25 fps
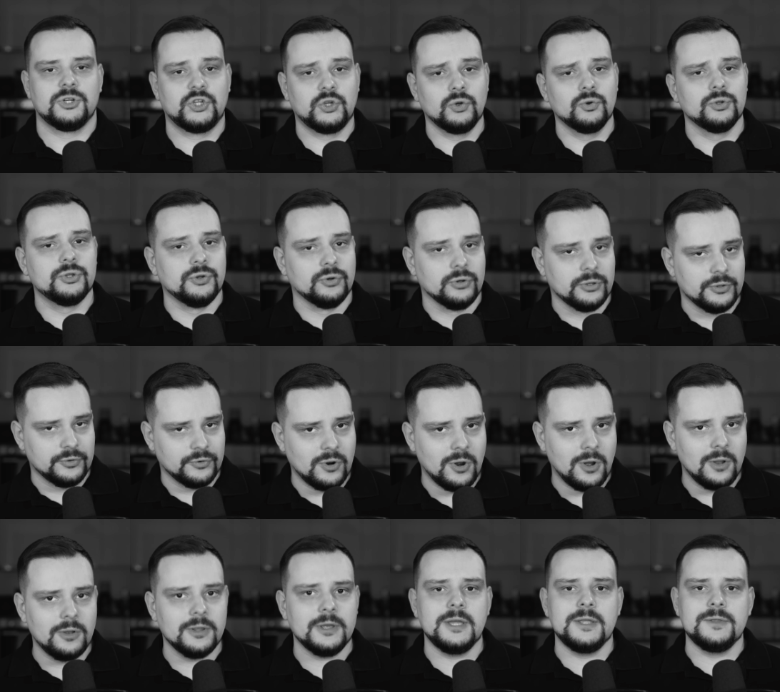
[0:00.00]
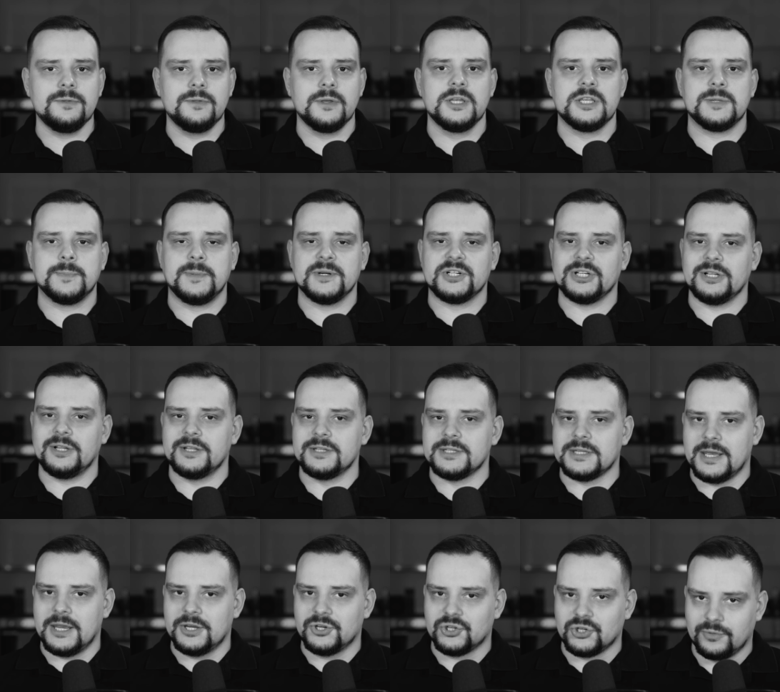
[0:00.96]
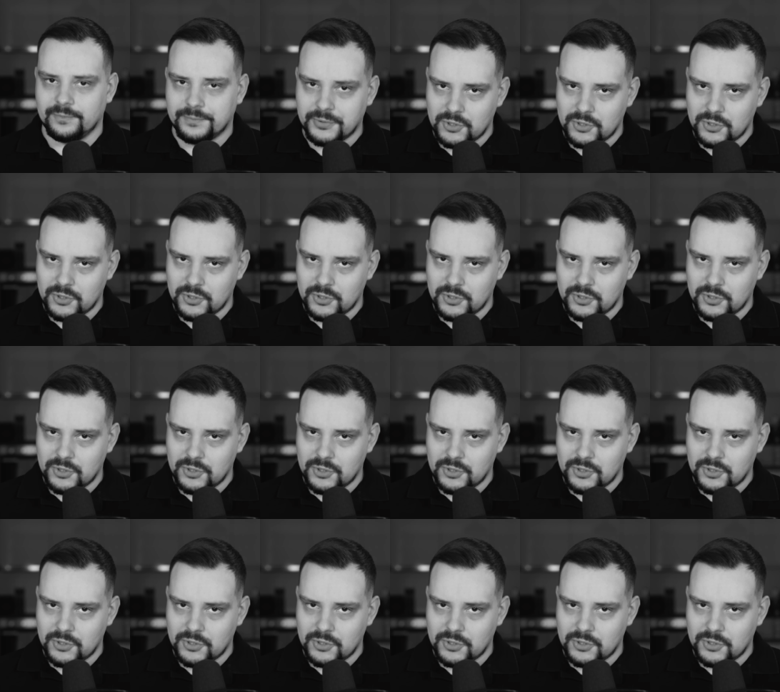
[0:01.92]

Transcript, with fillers: Should you enroll in this specialization